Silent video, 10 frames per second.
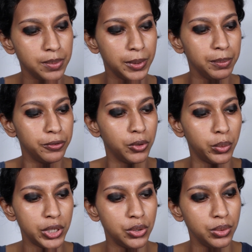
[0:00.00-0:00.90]
But before
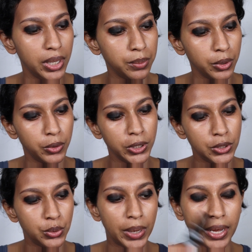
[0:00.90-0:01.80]
we do that, we're going
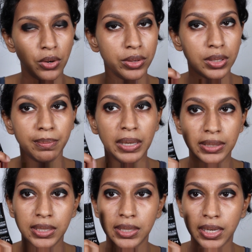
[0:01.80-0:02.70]
to add on the
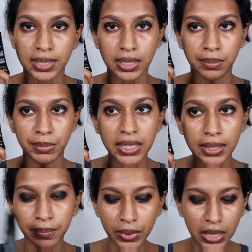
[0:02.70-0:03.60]
Multitasking
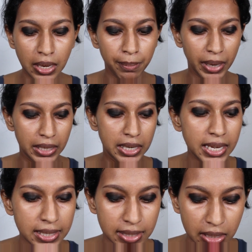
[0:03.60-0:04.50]
Medium by
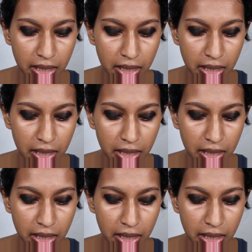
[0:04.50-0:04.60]
NYX,